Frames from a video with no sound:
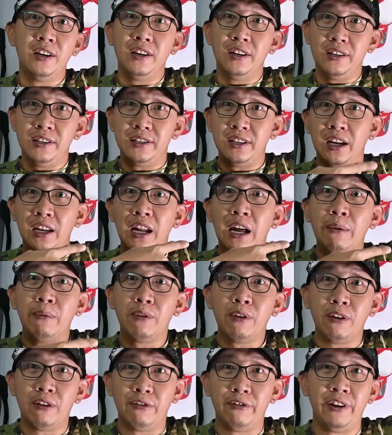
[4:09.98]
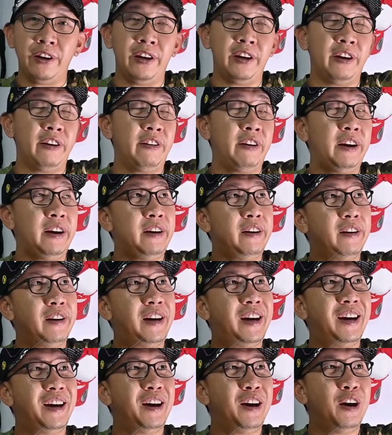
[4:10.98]
it's alarm clock ringing,
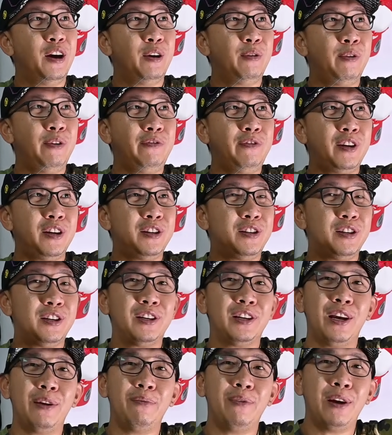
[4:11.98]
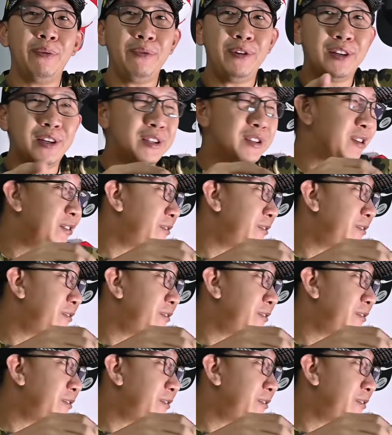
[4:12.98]
alright? With tension, let me just